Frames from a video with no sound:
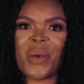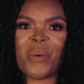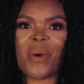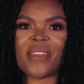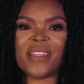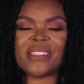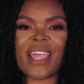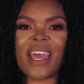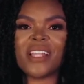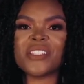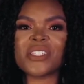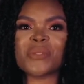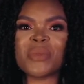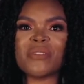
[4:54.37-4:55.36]
While the
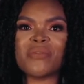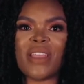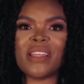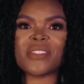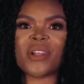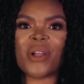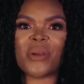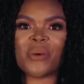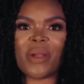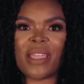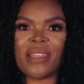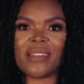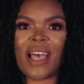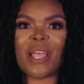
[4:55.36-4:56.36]
challenges we face are
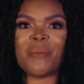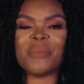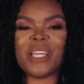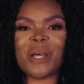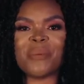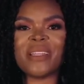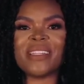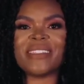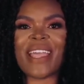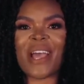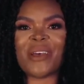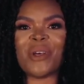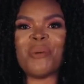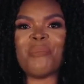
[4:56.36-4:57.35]
great, I am doubling
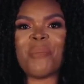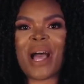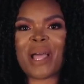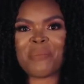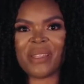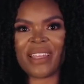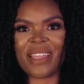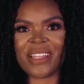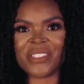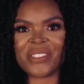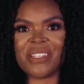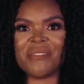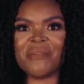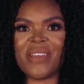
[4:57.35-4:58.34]
down on my pledge
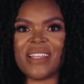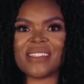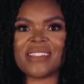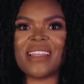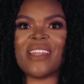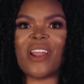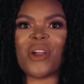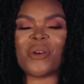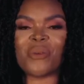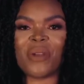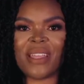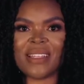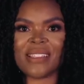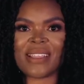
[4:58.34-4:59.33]
to invest in our
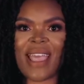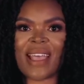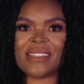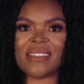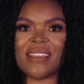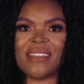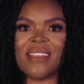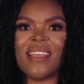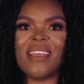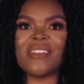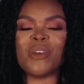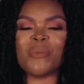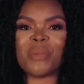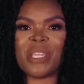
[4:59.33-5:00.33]
greatest asset,
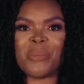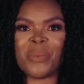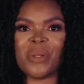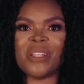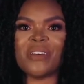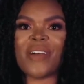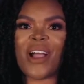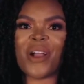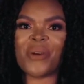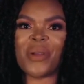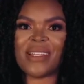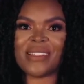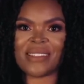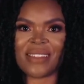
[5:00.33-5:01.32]
the people of our
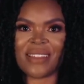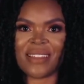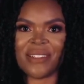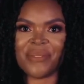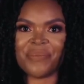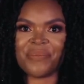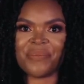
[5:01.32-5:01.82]
great city.